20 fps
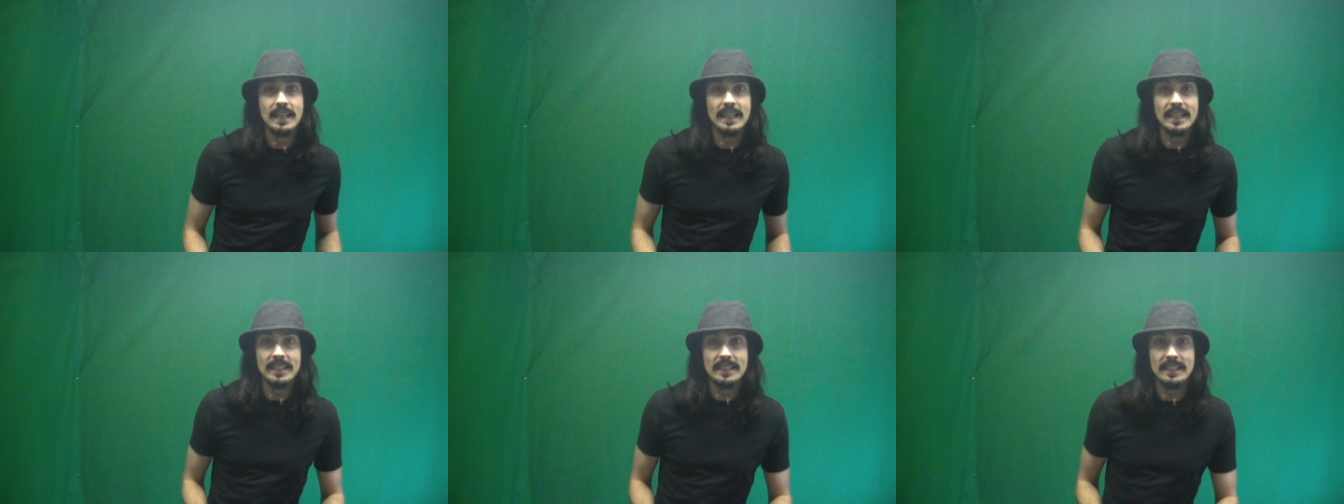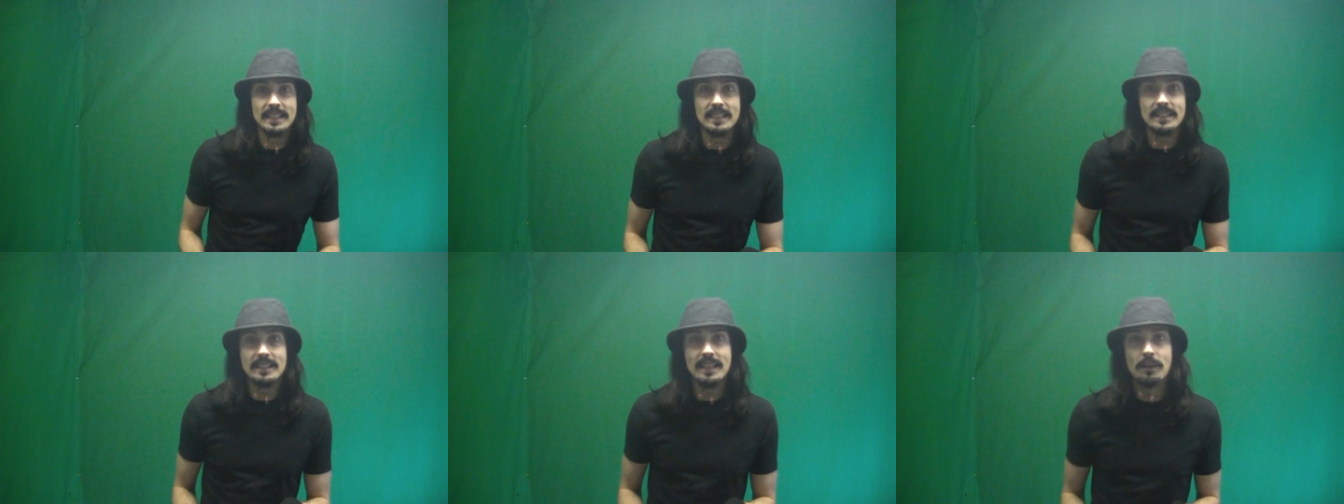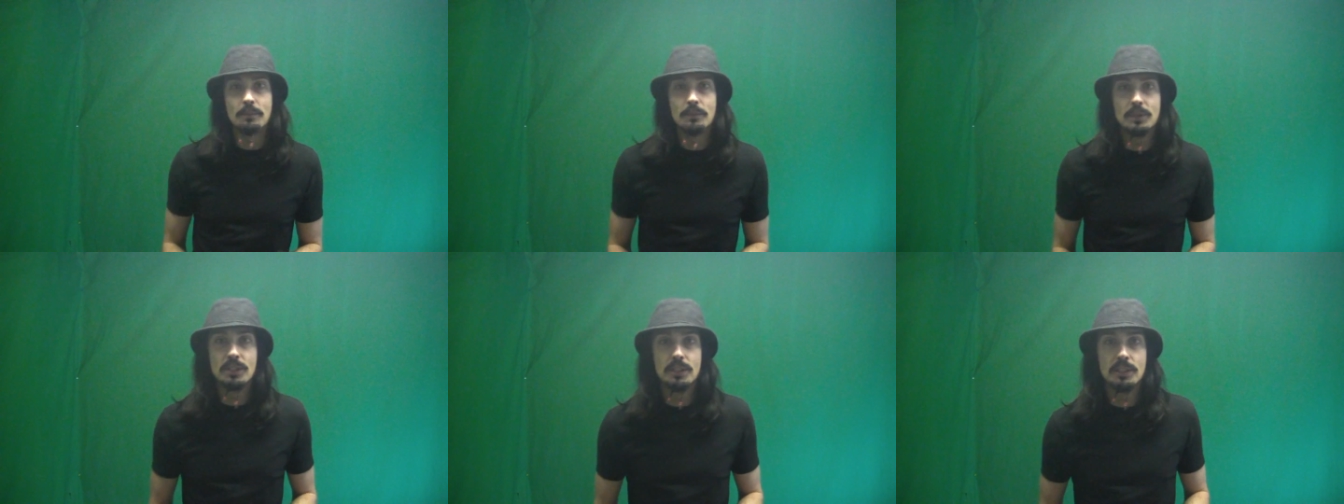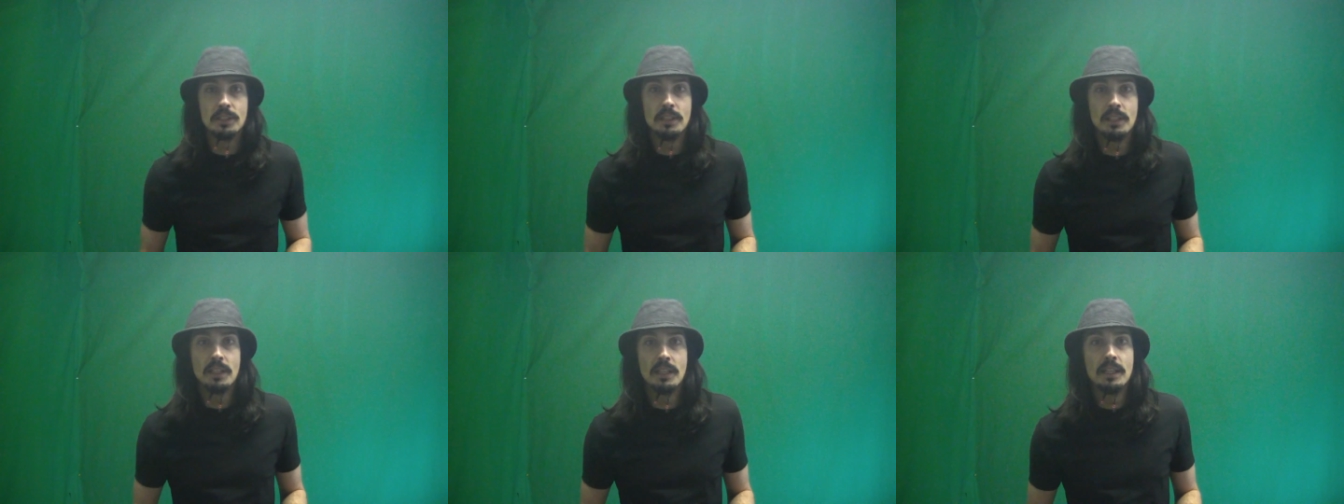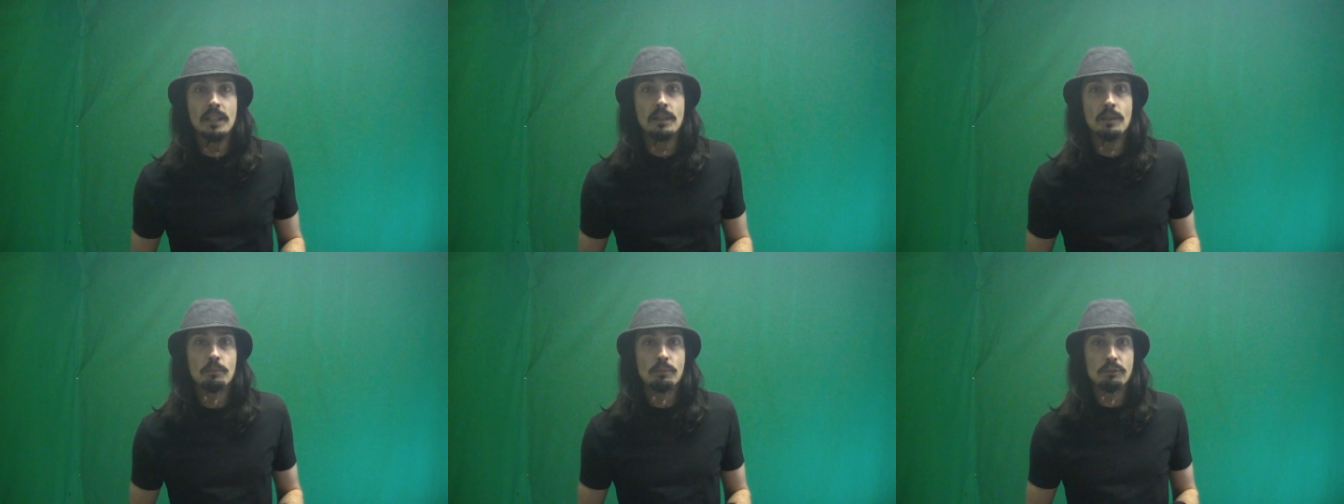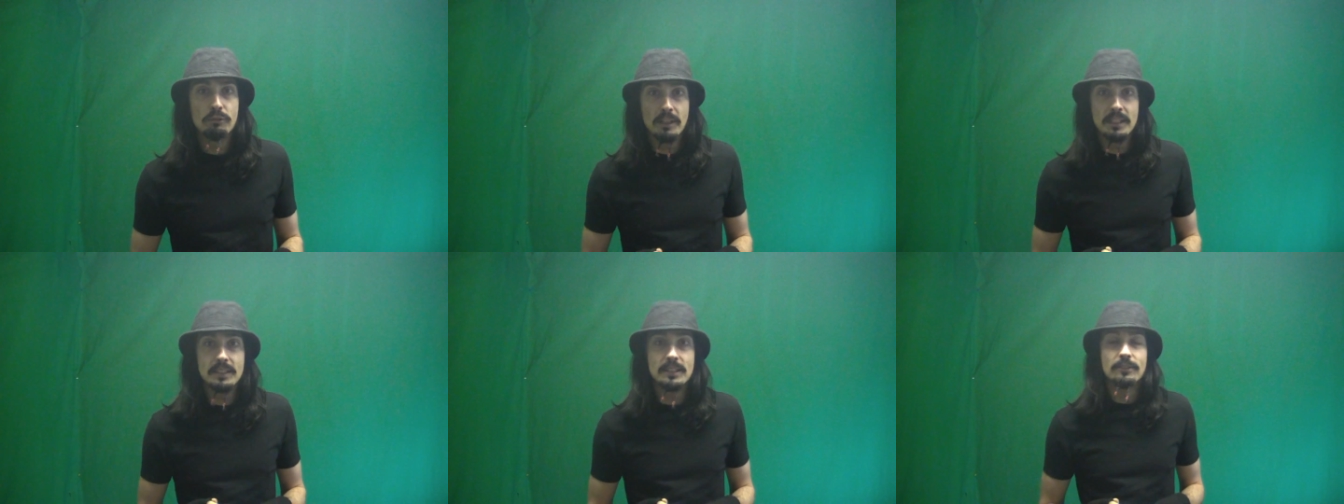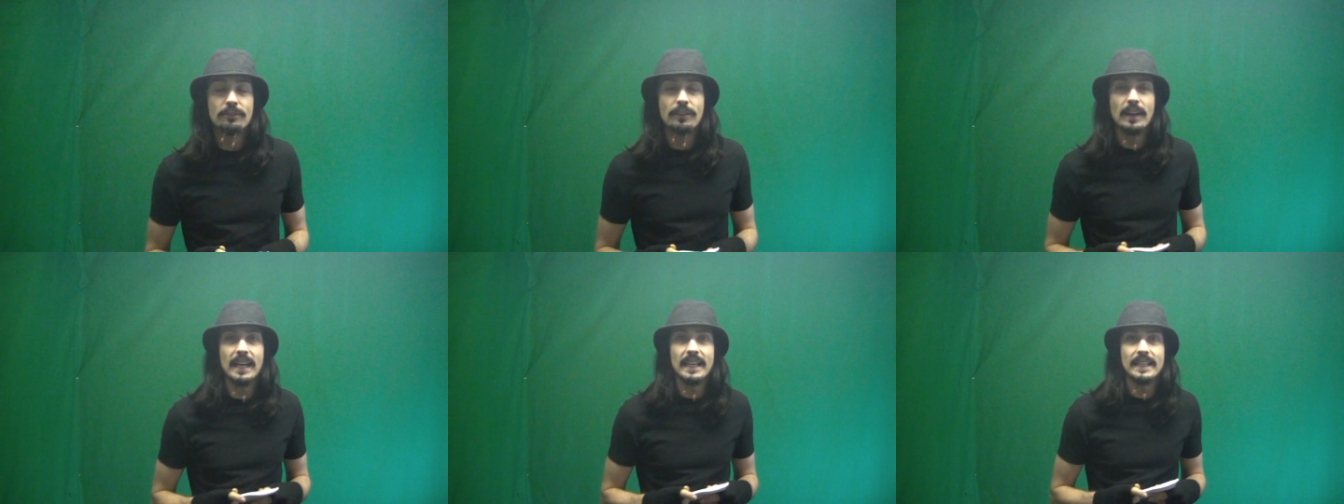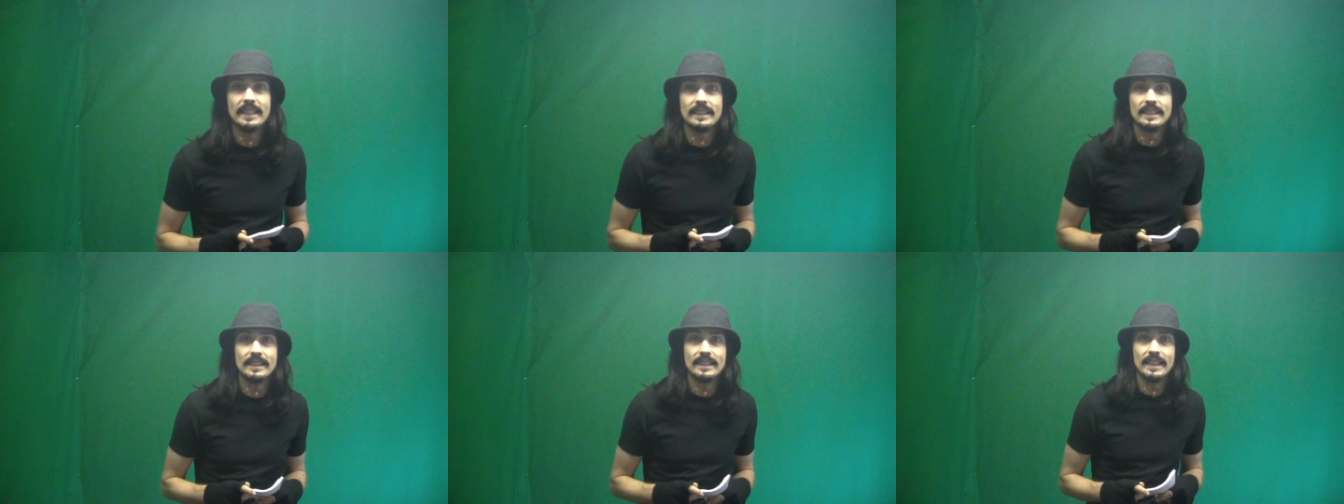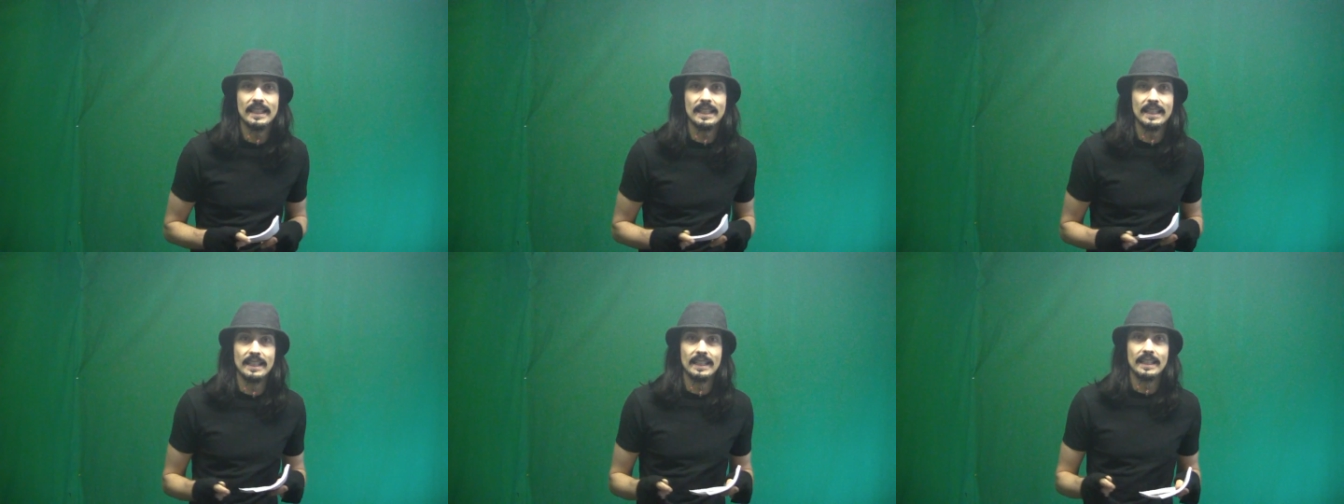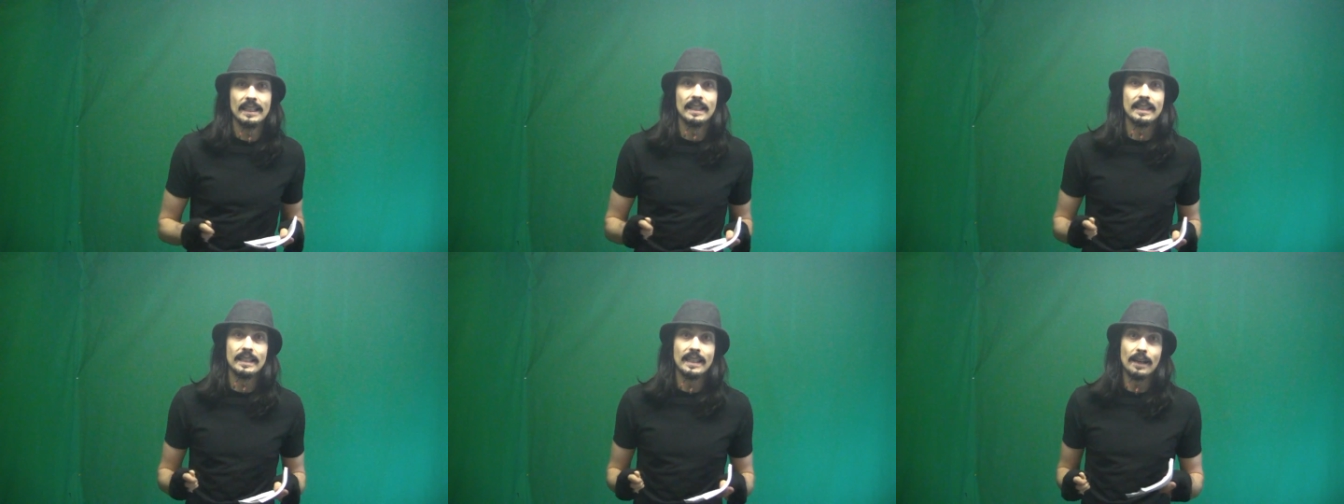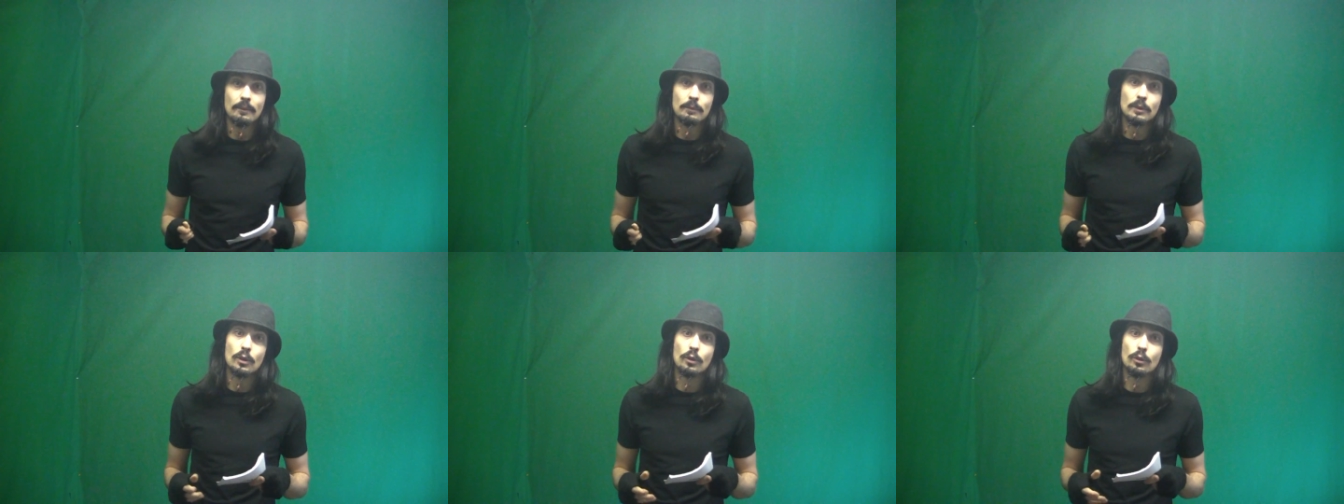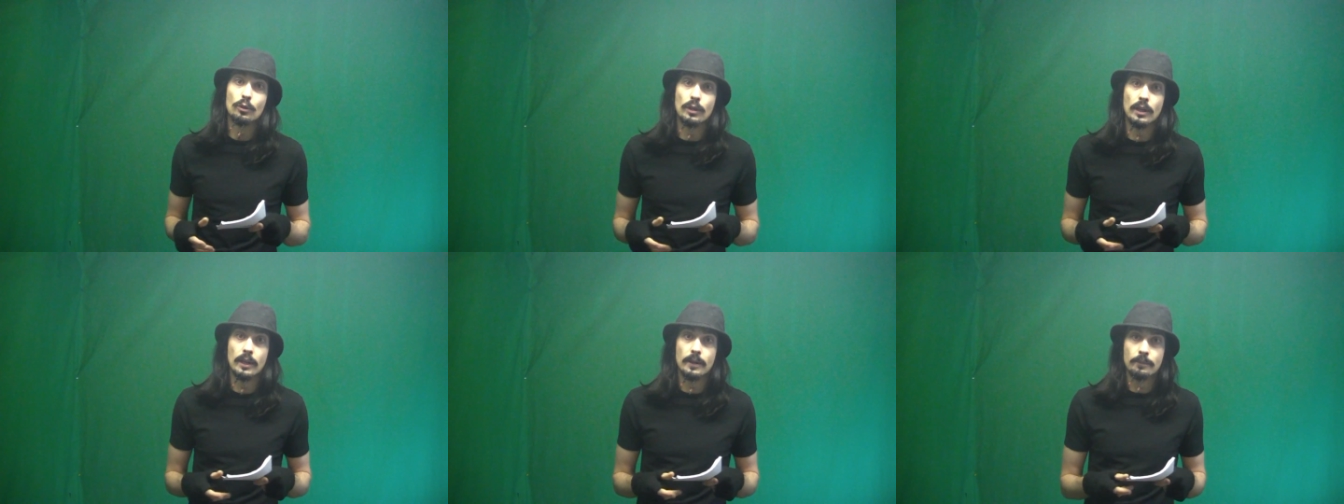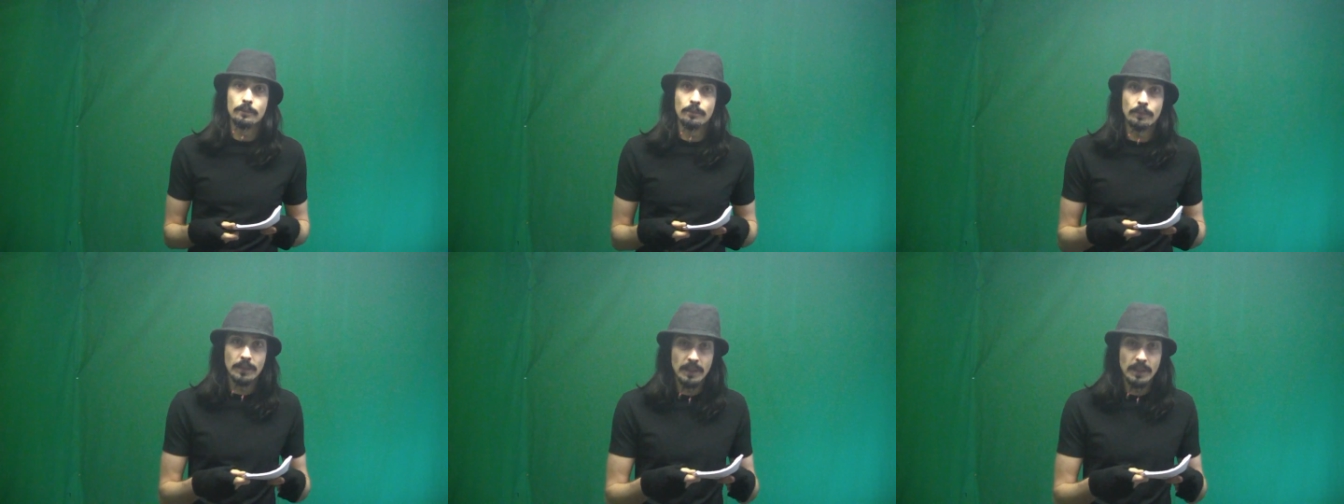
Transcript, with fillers: and it's a Samsung Progressive HD camcorder